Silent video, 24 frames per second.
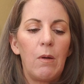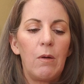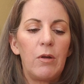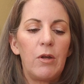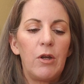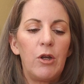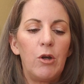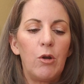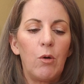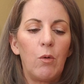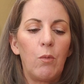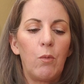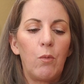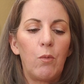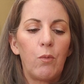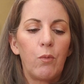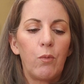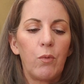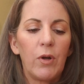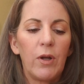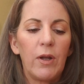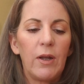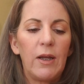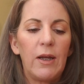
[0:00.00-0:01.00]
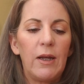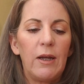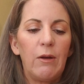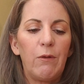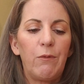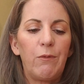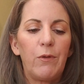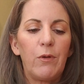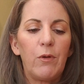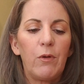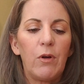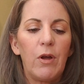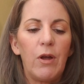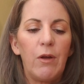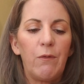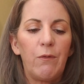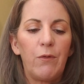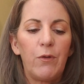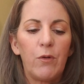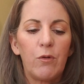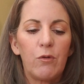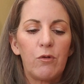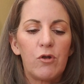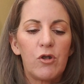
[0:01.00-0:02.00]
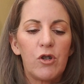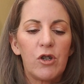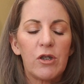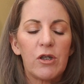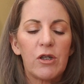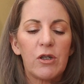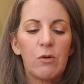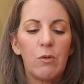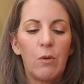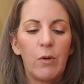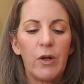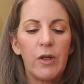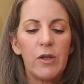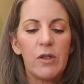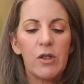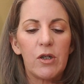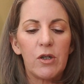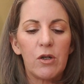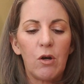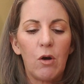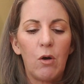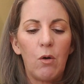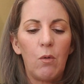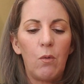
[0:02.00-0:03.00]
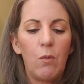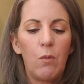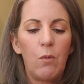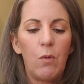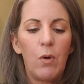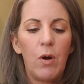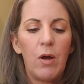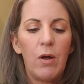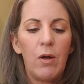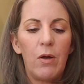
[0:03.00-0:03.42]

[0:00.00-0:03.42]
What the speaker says: really, if you're just going to go